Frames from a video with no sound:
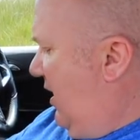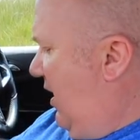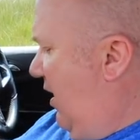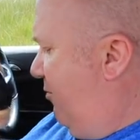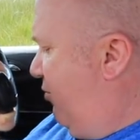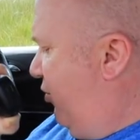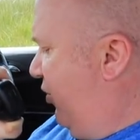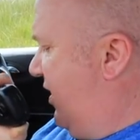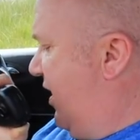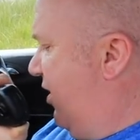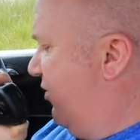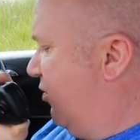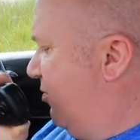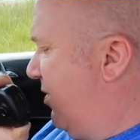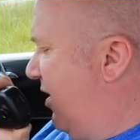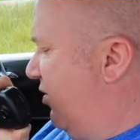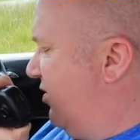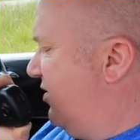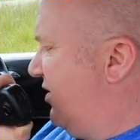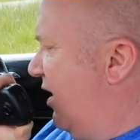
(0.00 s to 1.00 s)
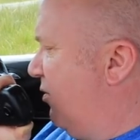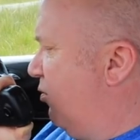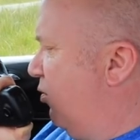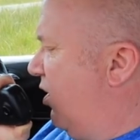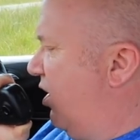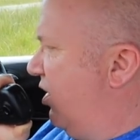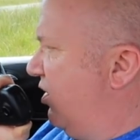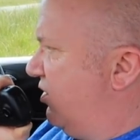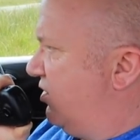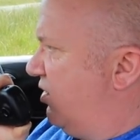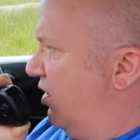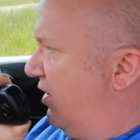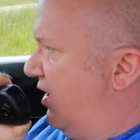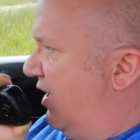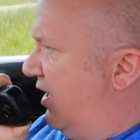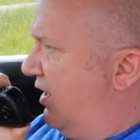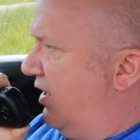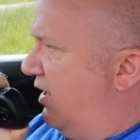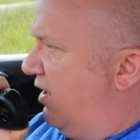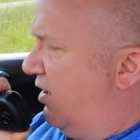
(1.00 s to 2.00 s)
I'm putting out about 10 watts on
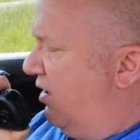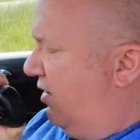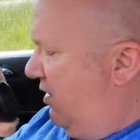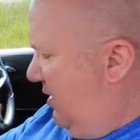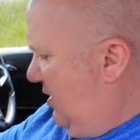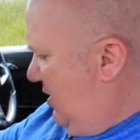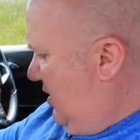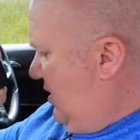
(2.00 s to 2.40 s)
a